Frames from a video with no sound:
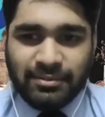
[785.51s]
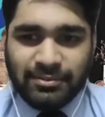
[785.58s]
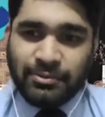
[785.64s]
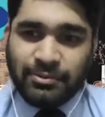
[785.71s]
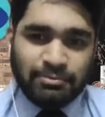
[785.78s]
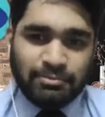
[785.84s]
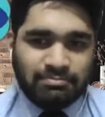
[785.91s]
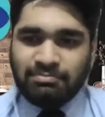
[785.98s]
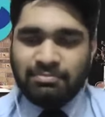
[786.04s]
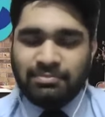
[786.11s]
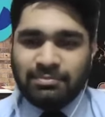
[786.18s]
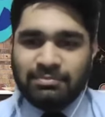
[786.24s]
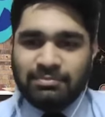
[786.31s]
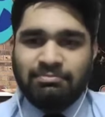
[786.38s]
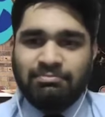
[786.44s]
So
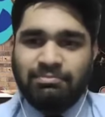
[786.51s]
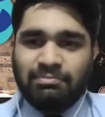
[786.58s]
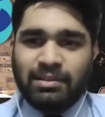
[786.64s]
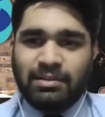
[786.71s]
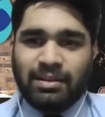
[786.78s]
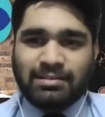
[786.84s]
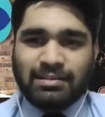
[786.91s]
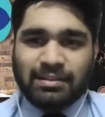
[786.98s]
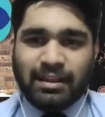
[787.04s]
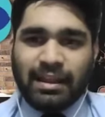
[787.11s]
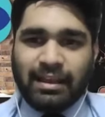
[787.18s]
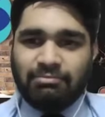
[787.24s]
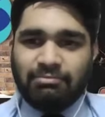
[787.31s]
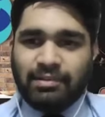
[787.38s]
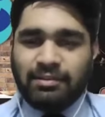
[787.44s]
it's
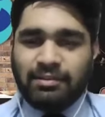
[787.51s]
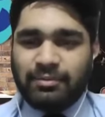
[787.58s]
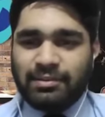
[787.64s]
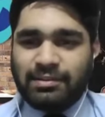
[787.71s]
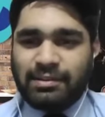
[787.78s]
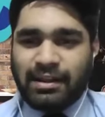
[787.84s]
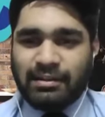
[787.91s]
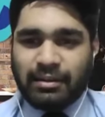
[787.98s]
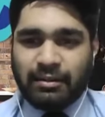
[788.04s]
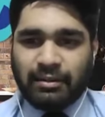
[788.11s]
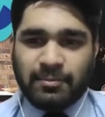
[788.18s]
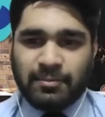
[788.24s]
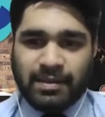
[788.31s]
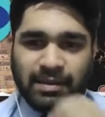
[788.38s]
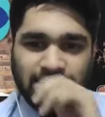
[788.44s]
like it was great
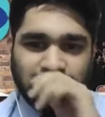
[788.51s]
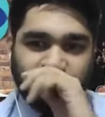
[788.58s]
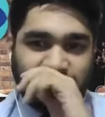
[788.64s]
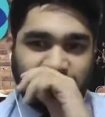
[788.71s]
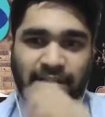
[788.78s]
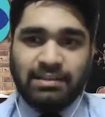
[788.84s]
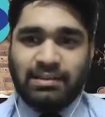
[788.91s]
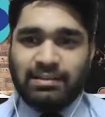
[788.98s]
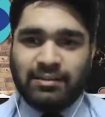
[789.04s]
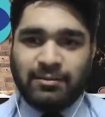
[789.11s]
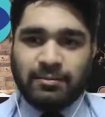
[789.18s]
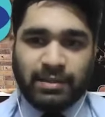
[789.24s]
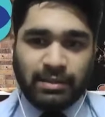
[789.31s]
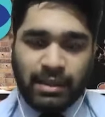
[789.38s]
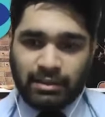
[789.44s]
experience to share this
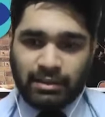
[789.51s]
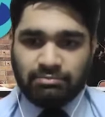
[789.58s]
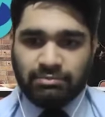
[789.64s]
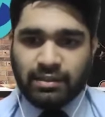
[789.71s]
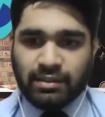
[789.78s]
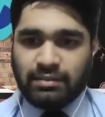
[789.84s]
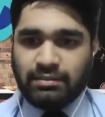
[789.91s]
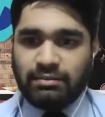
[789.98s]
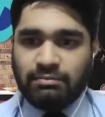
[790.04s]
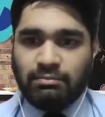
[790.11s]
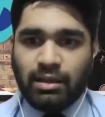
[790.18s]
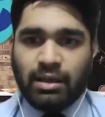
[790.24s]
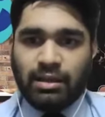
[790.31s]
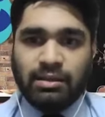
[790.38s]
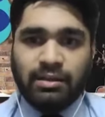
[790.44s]
experience, like this
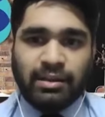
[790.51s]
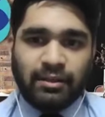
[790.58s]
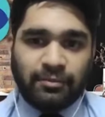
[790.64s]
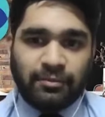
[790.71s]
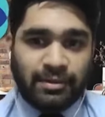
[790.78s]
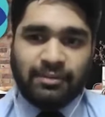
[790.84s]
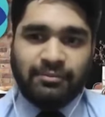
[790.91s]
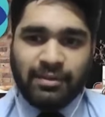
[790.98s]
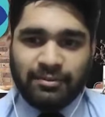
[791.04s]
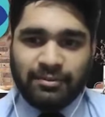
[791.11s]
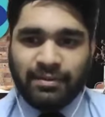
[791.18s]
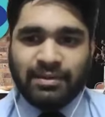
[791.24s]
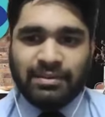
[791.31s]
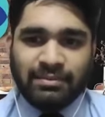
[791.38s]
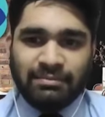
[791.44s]
learning with
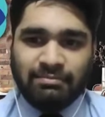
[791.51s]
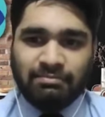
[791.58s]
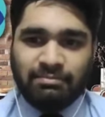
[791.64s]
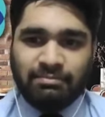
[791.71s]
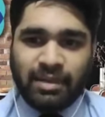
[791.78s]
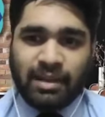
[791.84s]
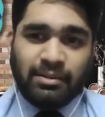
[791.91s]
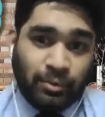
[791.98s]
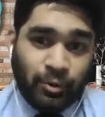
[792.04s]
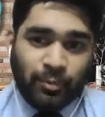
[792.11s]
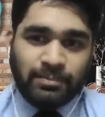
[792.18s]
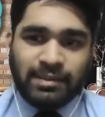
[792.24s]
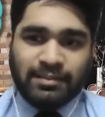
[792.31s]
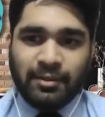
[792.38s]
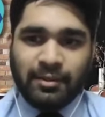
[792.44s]
everyone, and
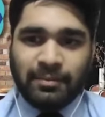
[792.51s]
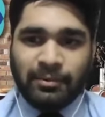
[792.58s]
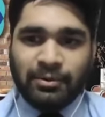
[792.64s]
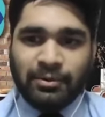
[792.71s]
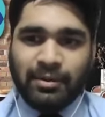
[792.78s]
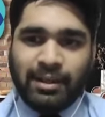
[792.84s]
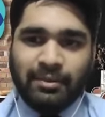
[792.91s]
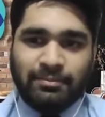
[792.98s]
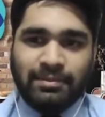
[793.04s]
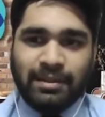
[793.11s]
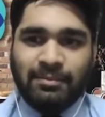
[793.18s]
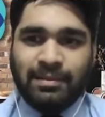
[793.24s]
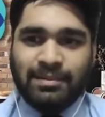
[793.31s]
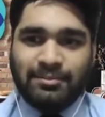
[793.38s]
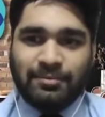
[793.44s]
hope this will be going to help
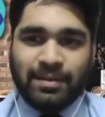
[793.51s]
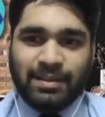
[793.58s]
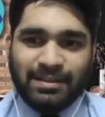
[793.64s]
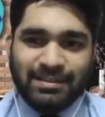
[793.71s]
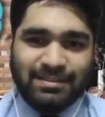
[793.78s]
them as well.